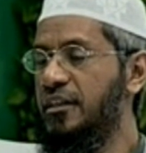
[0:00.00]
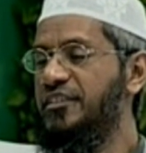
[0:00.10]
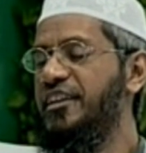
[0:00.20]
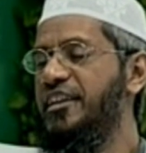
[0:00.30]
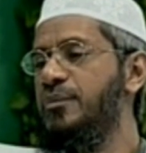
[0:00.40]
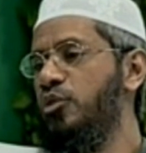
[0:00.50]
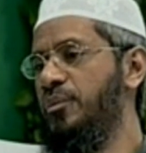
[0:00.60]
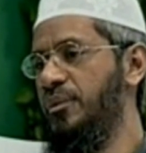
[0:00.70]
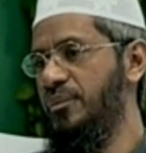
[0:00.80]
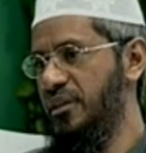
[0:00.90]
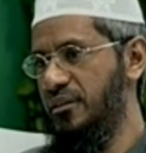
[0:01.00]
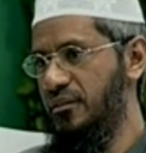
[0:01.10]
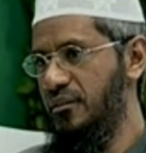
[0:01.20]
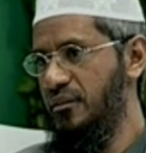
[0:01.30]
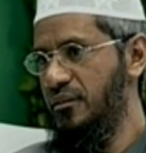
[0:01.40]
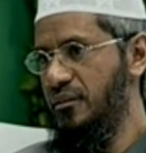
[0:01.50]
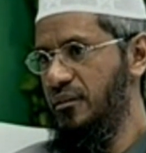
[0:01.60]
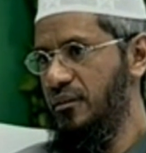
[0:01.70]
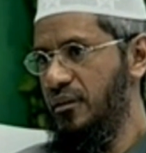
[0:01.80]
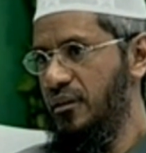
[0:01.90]
60 poor people.
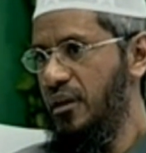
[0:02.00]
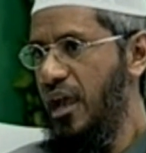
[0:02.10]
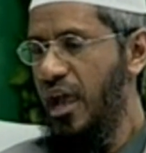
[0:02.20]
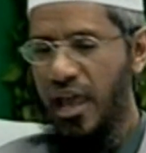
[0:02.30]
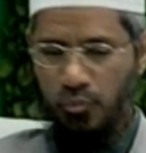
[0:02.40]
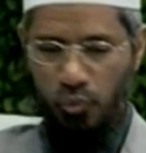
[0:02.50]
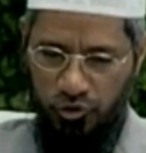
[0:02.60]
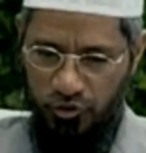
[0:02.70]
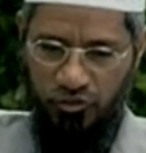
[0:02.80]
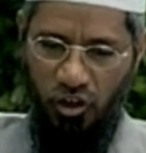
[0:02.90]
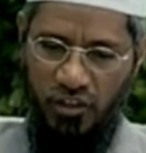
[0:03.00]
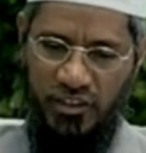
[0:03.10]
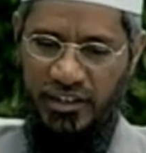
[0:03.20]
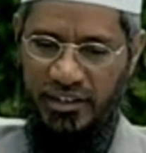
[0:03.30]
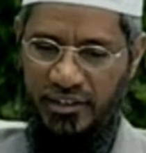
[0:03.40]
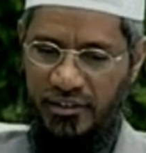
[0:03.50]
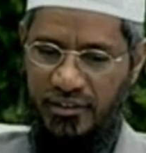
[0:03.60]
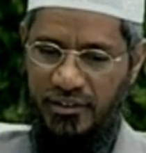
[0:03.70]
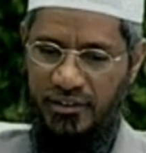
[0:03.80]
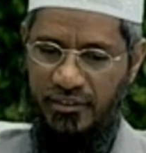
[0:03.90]
And most of the scholars agree
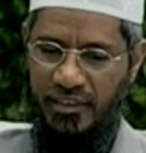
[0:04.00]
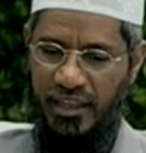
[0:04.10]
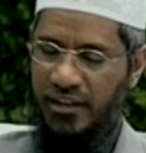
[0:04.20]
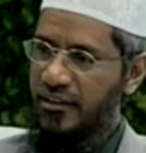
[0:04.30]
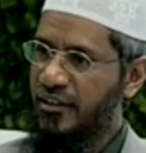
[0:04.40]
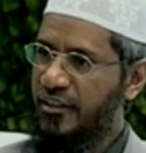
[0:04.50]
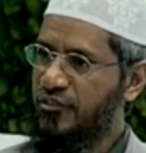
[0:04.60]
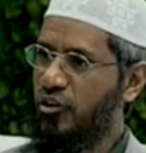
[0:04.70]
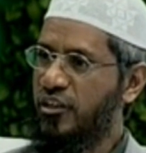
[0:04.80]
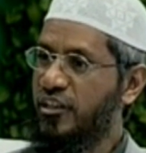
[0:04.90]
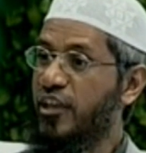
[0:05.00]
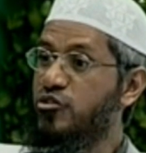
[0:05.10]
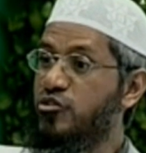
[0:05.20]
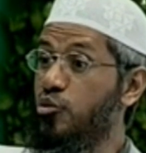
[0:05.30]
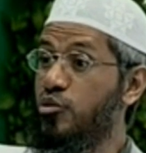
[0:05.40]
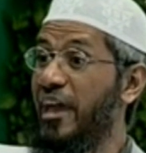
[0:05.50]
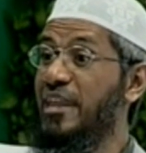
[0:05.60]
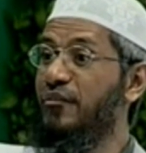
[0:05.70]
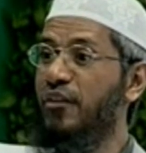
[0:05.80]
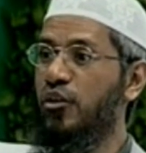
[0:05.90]
that it is not he can choose
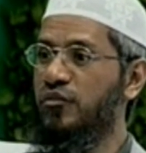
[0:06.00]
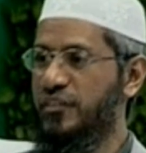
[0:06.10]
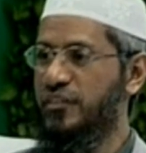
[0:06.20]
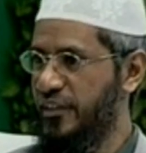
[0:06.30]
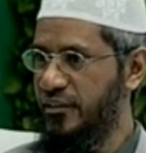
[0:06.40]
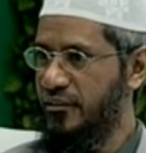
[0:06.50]
any one of the three.